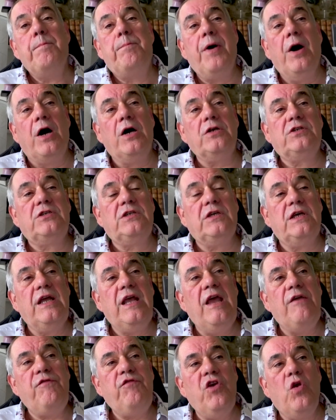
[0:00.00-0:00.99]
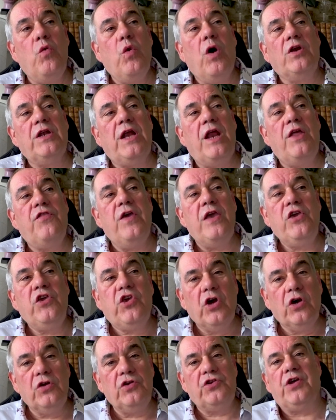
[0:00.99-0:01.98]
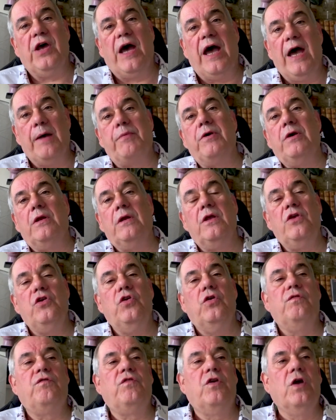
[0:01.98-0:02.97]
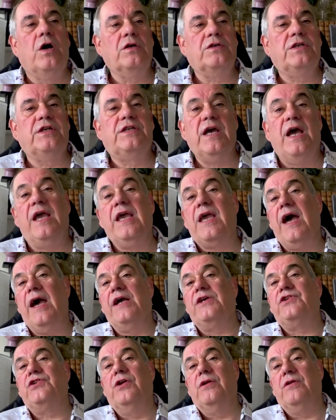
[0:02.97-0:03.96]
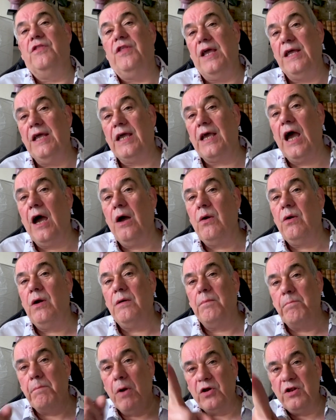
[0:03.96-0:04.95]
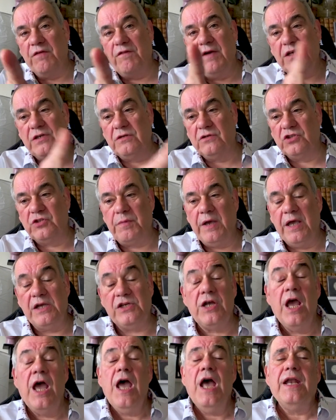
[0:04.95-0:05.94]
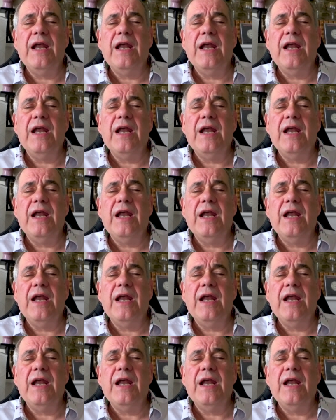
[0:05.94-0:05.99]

But if you want anything good to happen, you've got to take action. There you go, motivational speech.